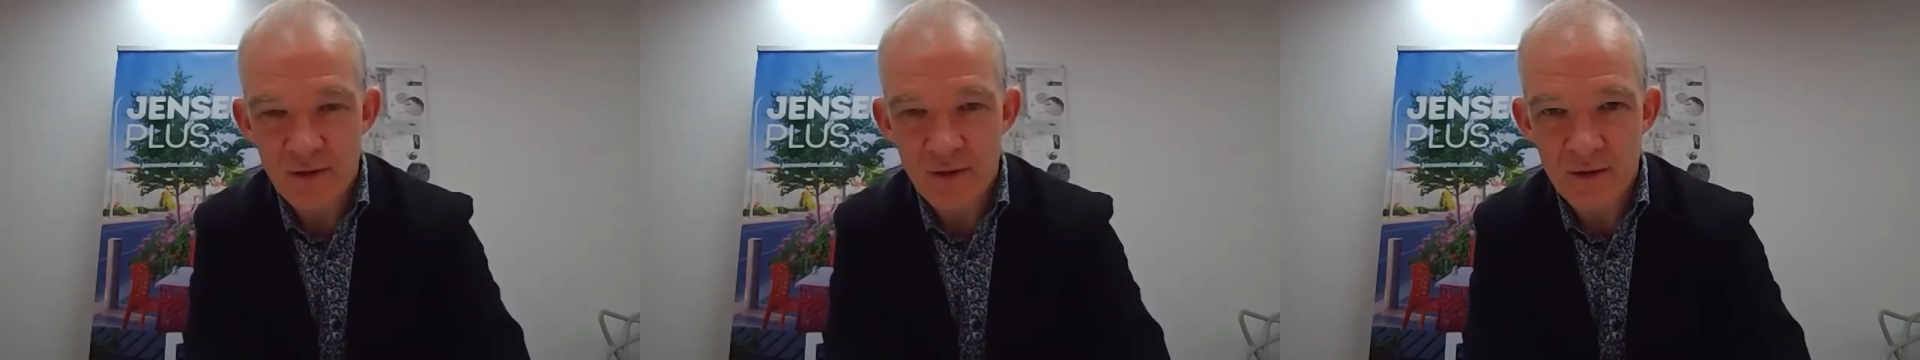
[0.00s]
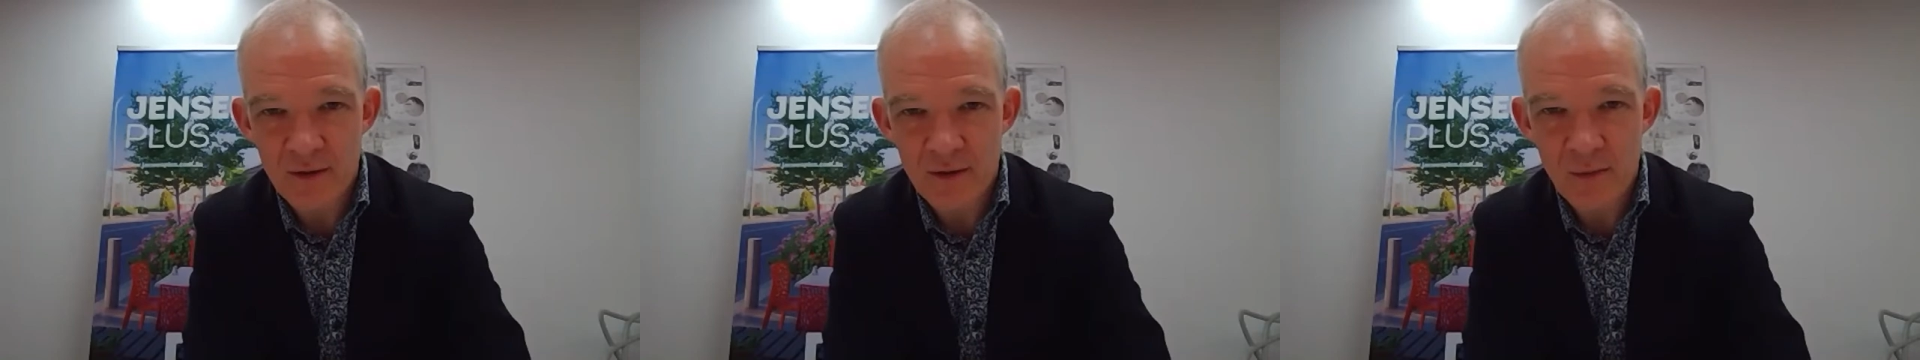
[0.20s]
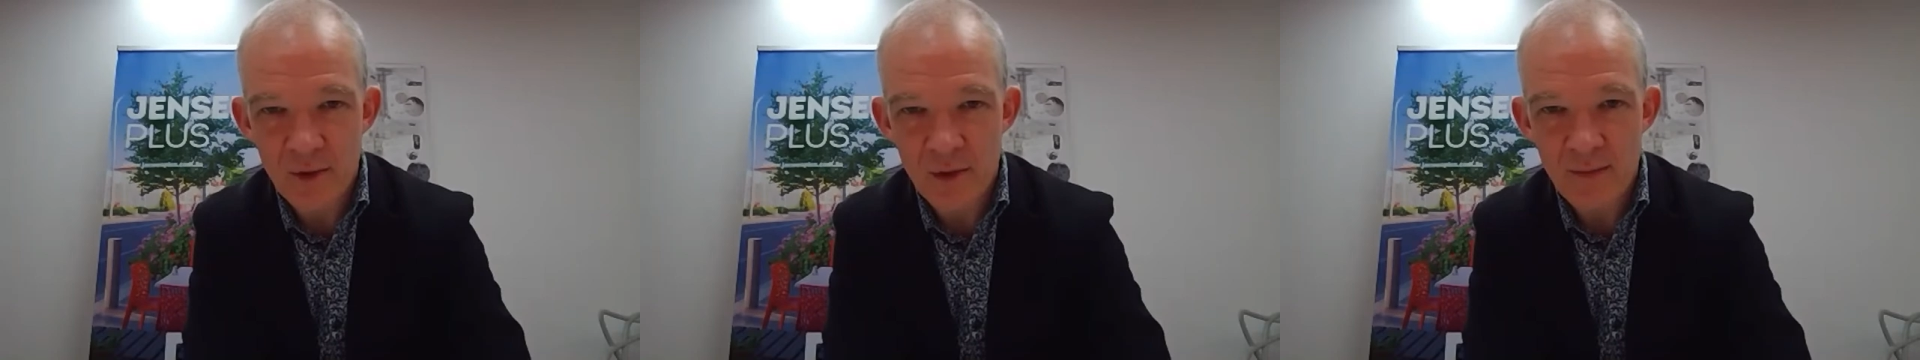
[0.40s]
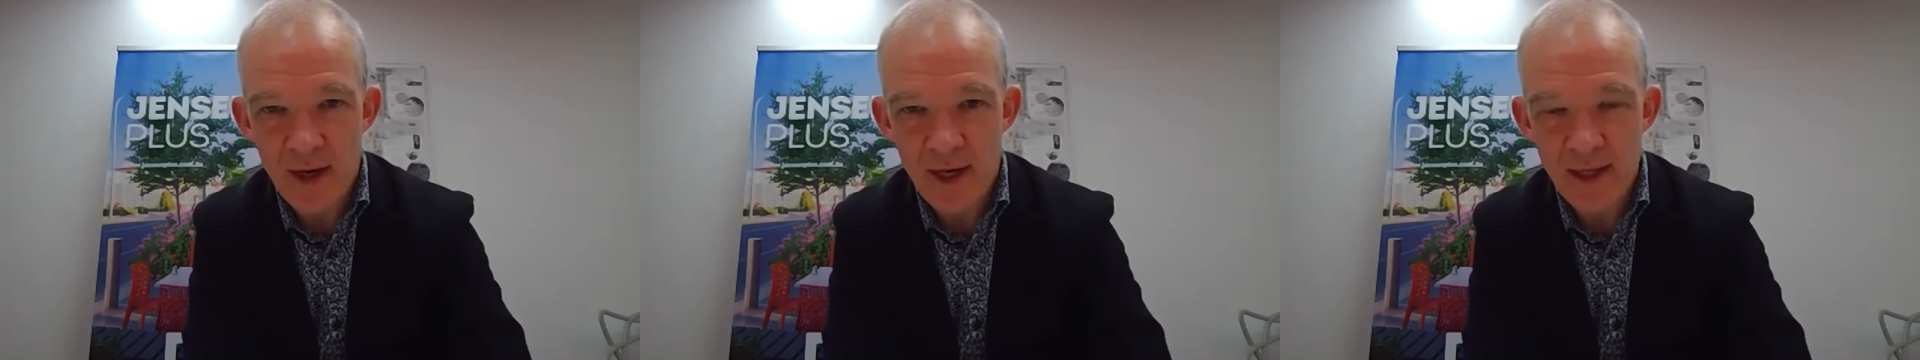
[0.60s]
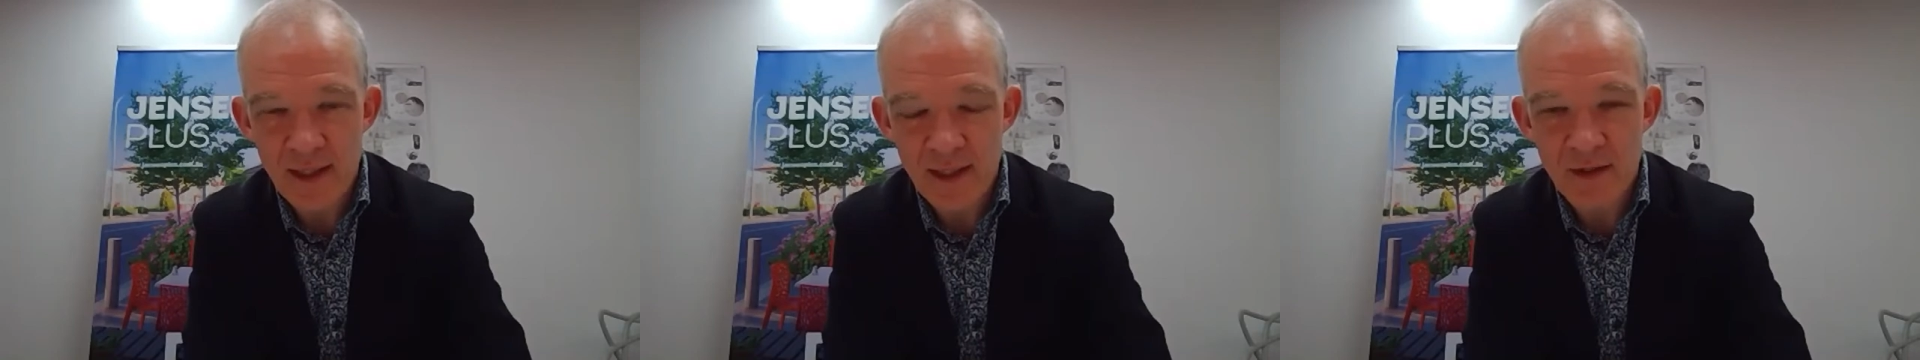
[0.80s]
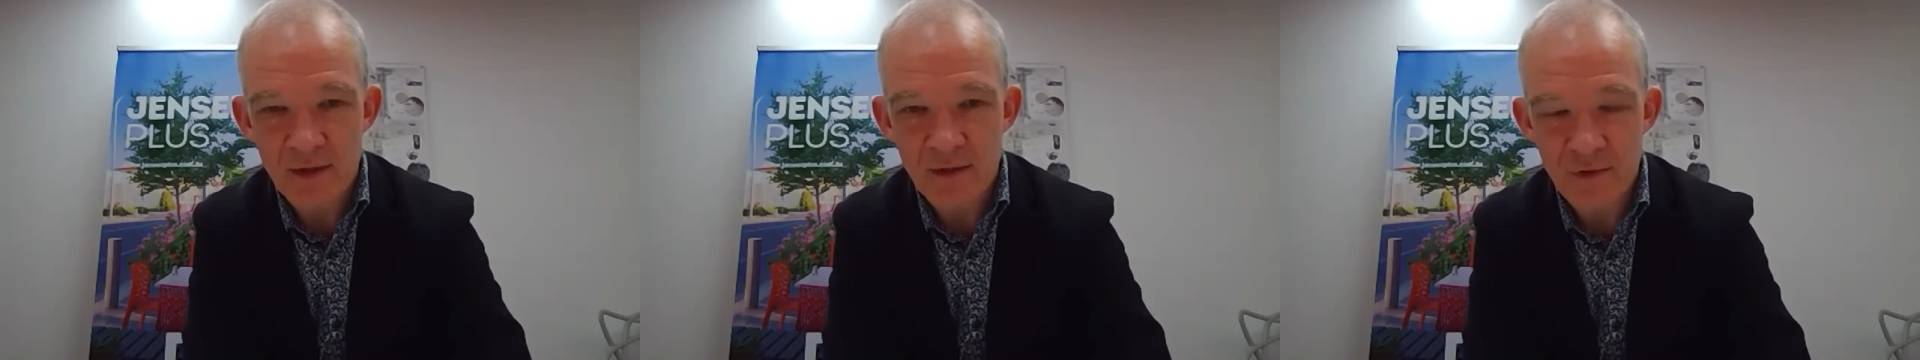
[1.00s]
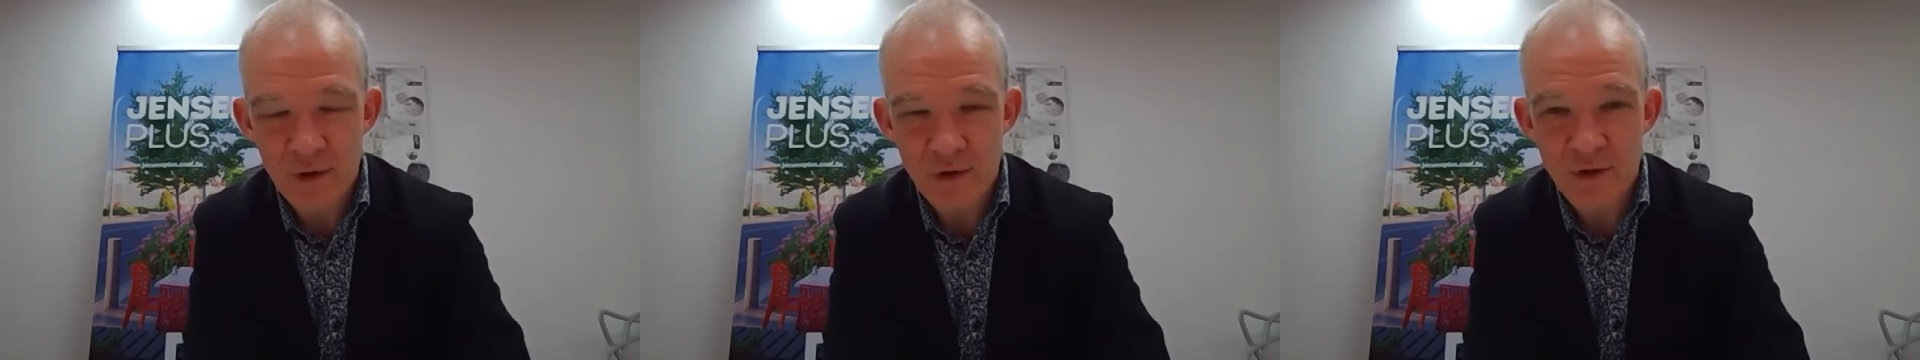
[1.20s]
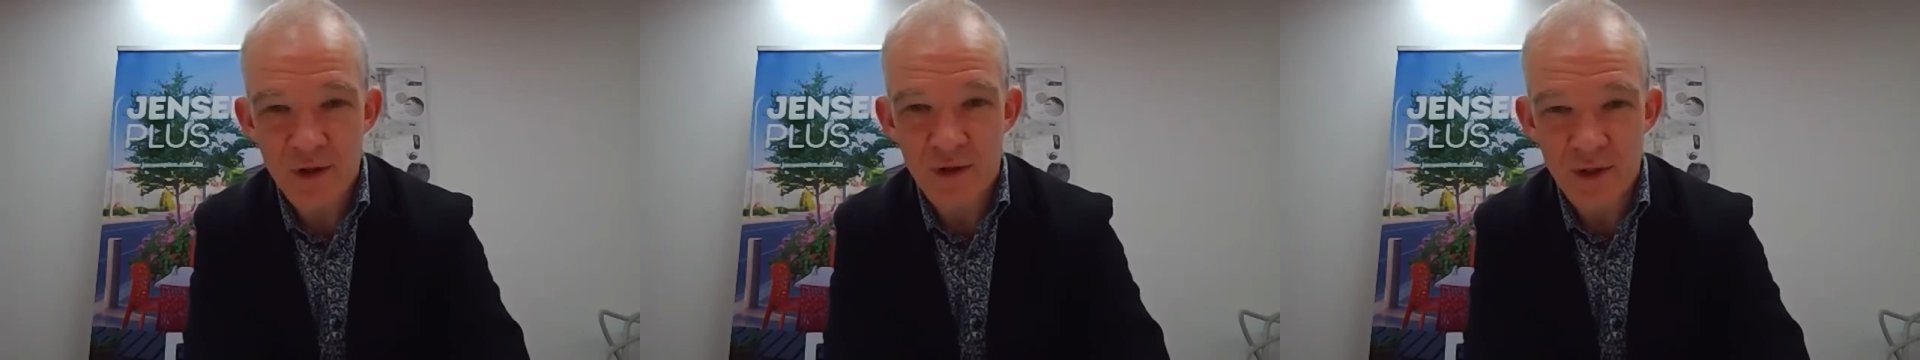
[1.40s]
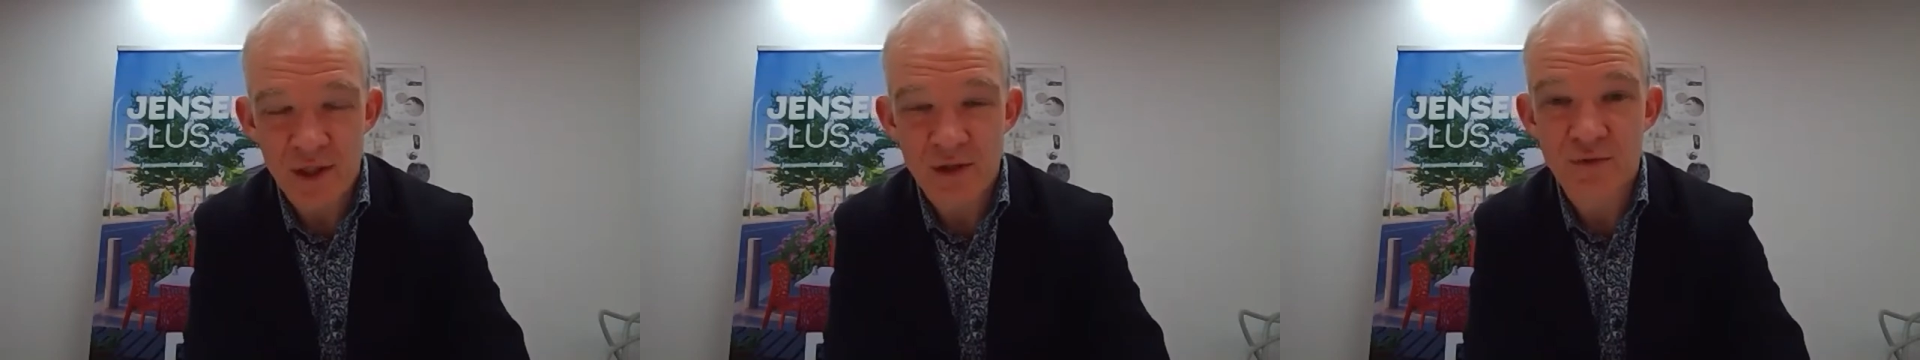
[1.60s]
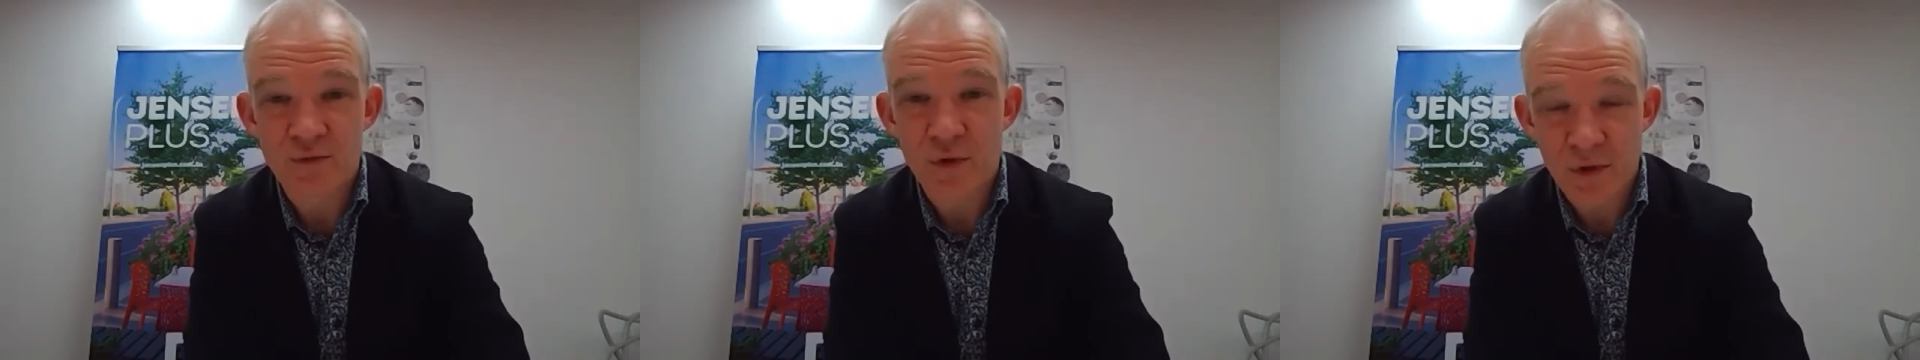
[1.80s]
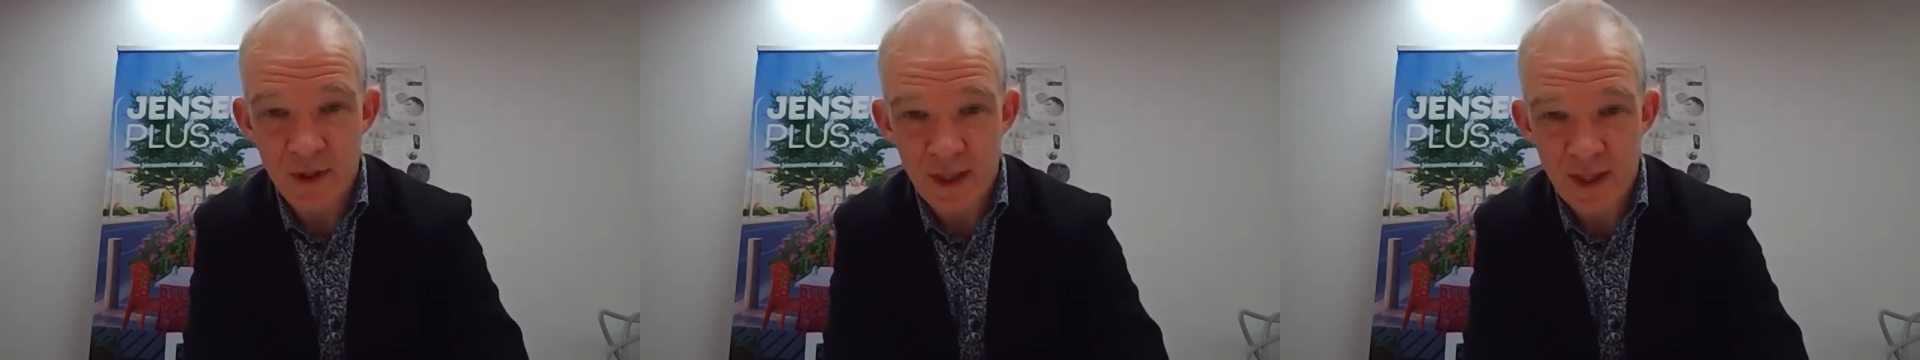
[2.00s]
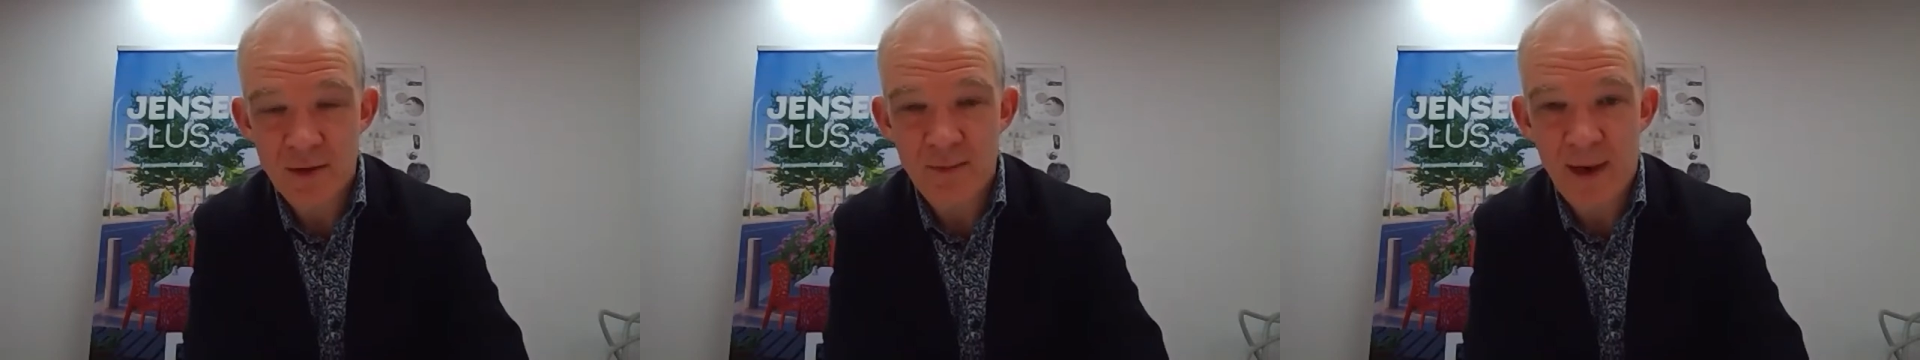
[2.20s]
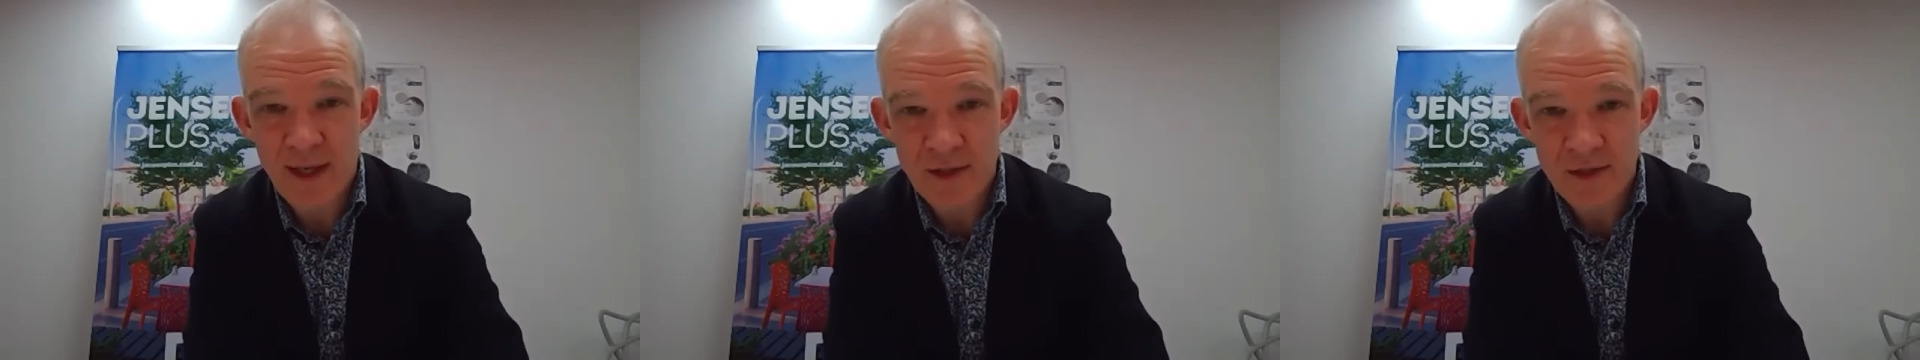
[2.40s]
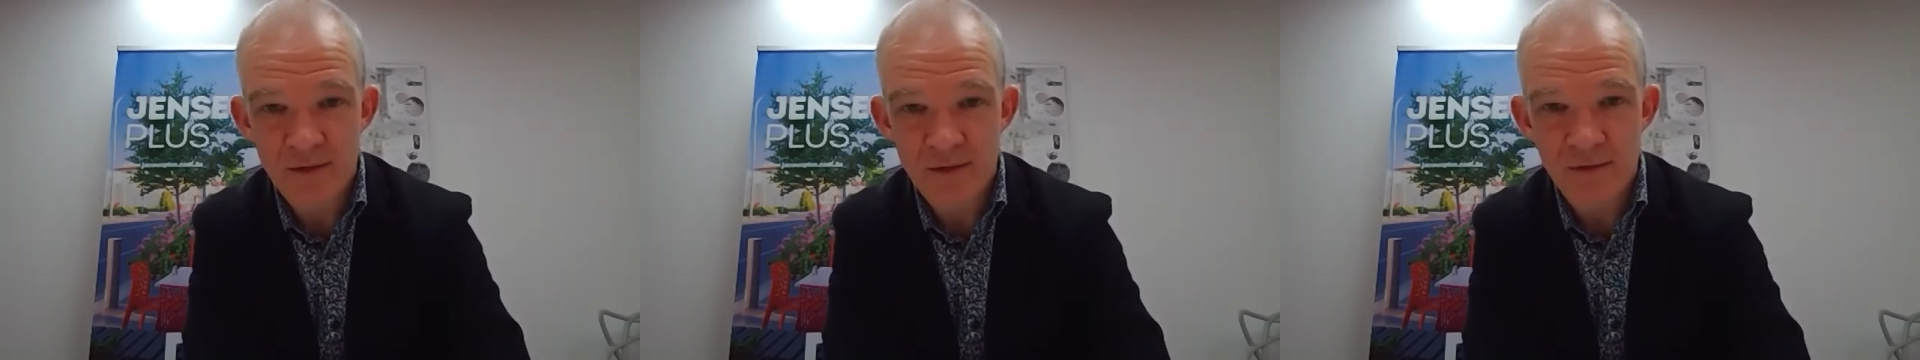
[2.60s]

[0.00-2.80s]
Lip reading: that we might need in the future is really expensive.